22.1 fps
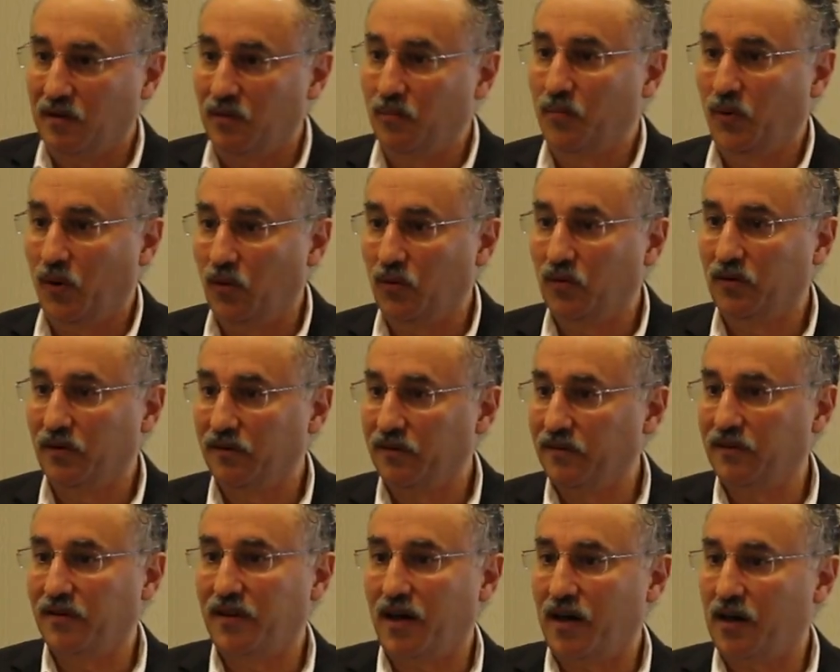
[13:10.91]

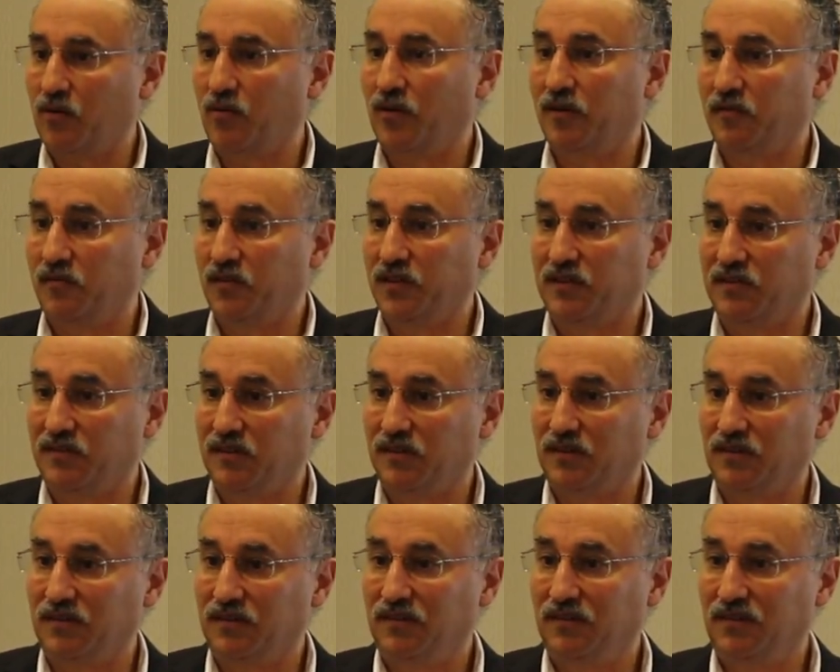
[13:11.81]
components and how do I fix it,
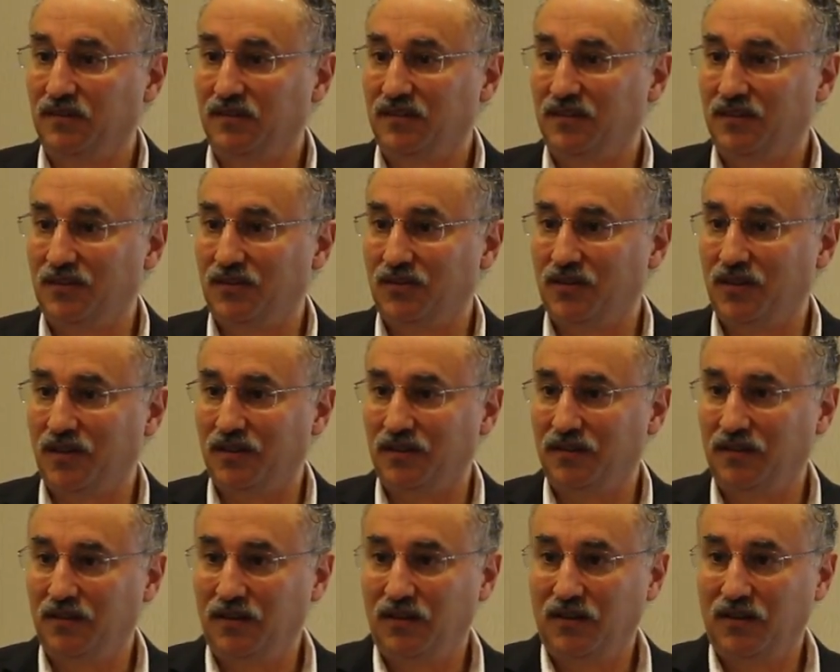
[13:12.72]
okay.